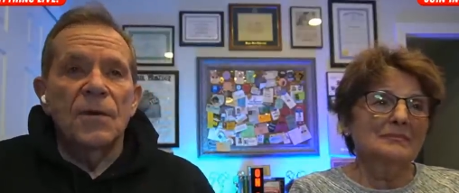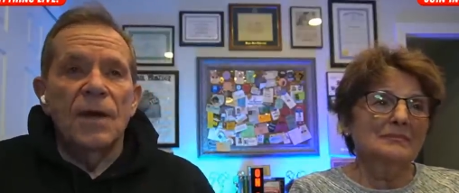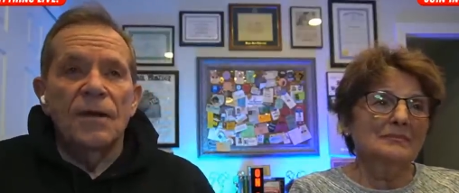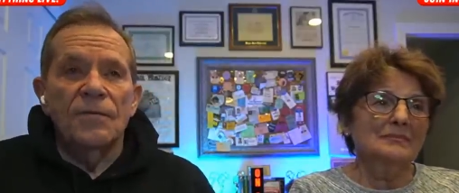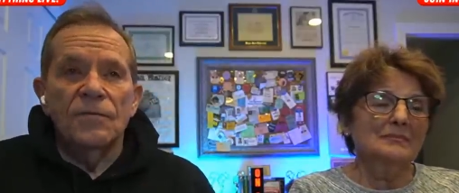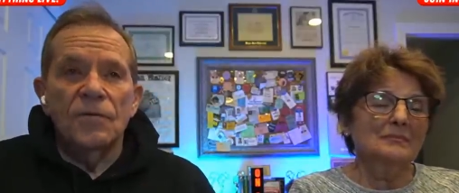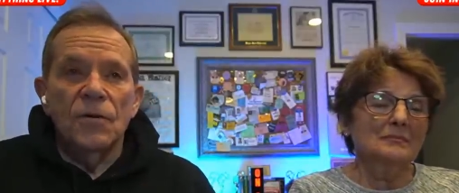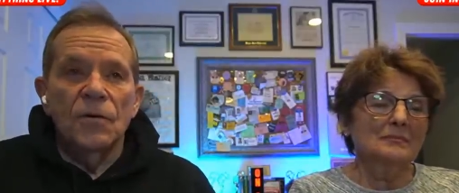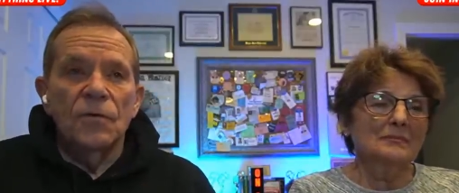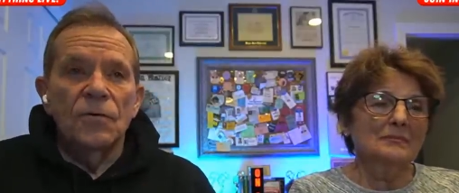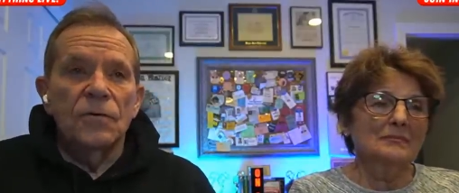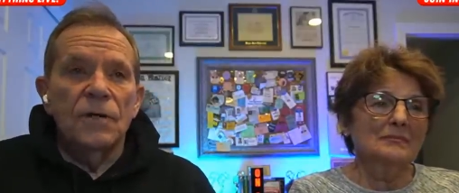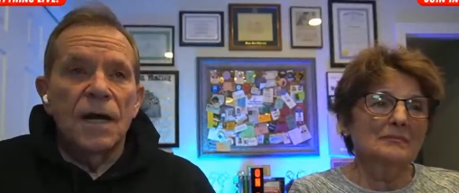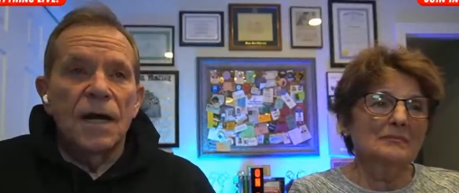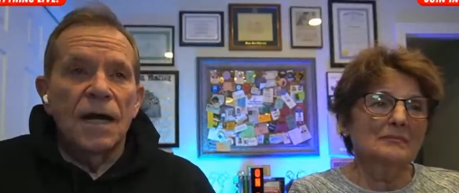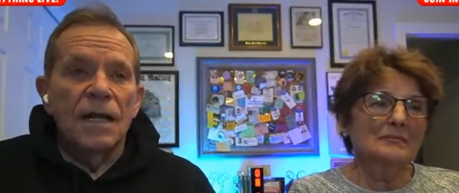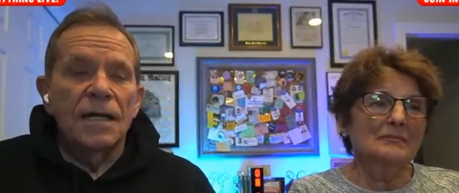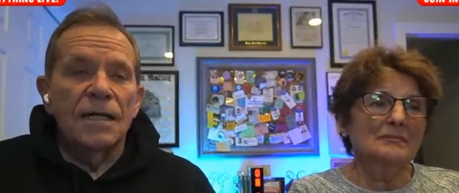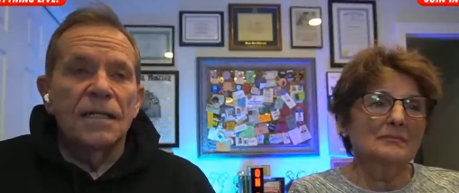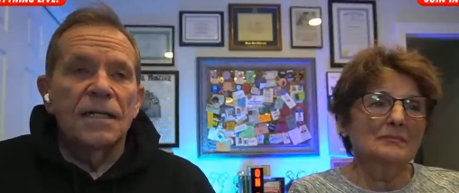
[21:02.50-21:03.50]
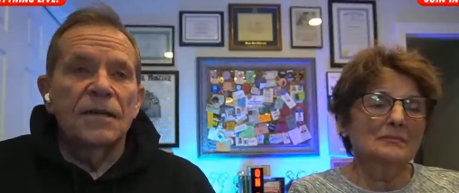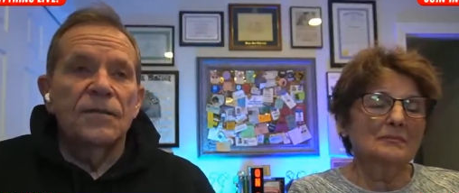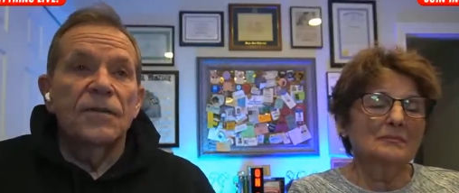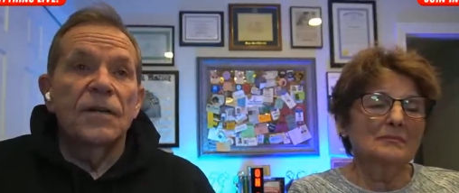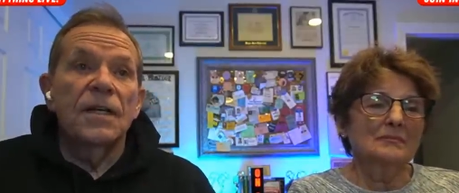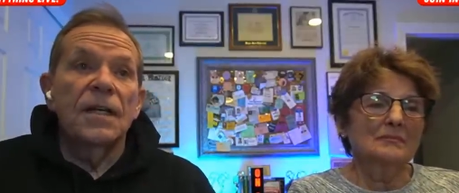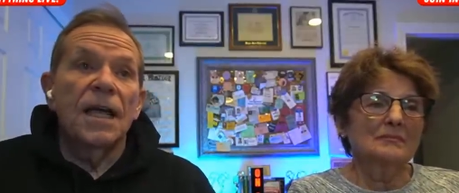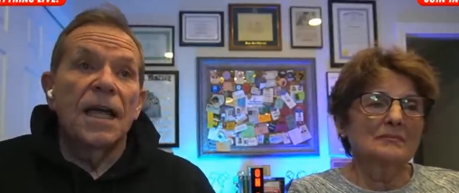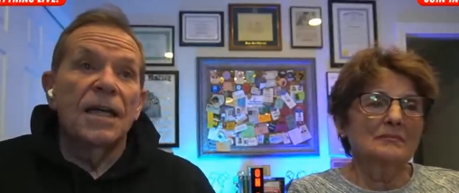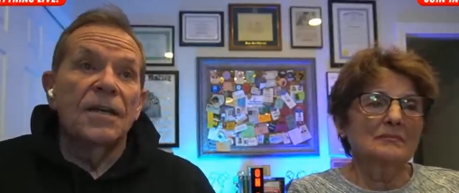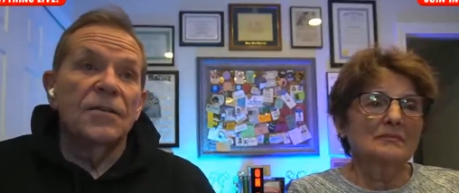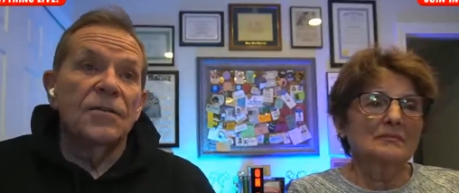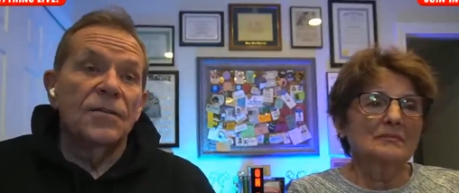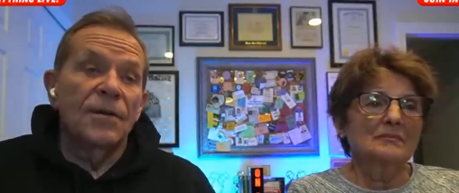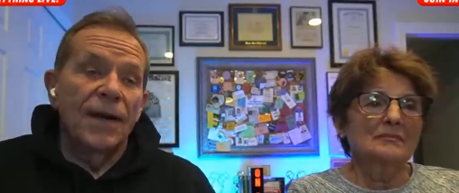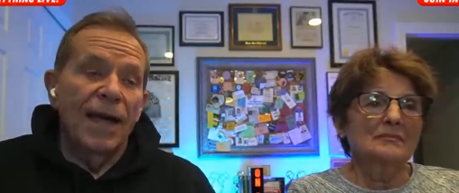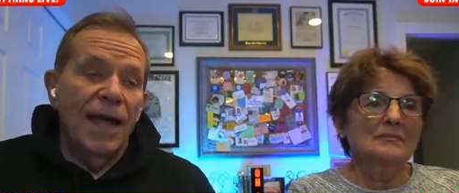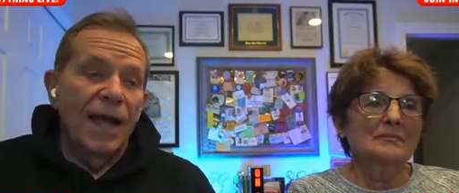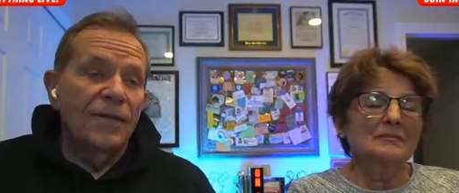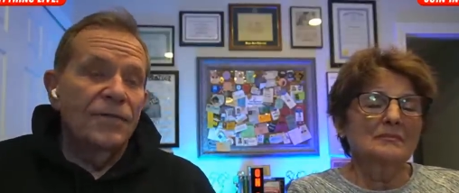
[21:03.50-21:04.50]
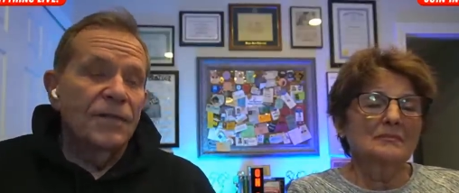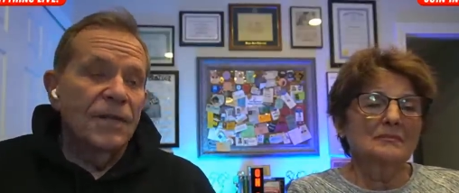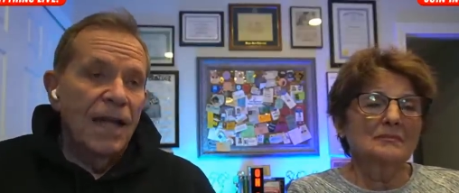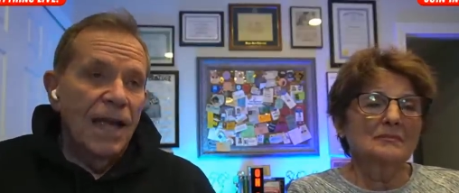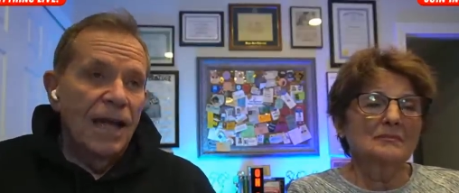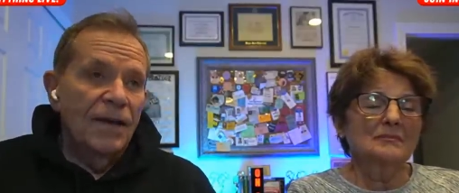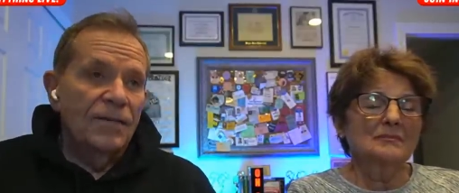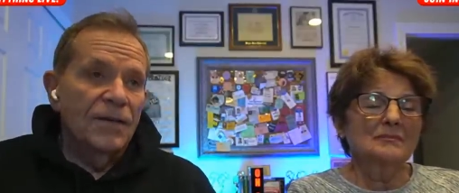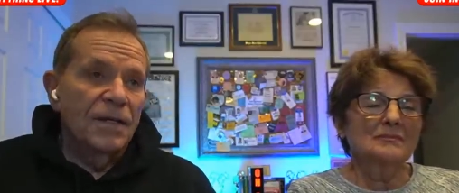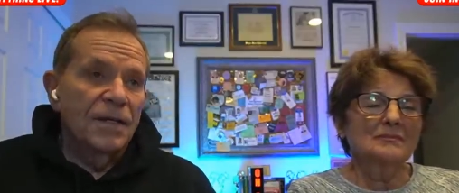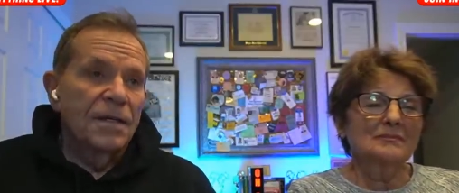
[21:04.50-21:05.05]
Speaker 1: you have no connectivity and you have to have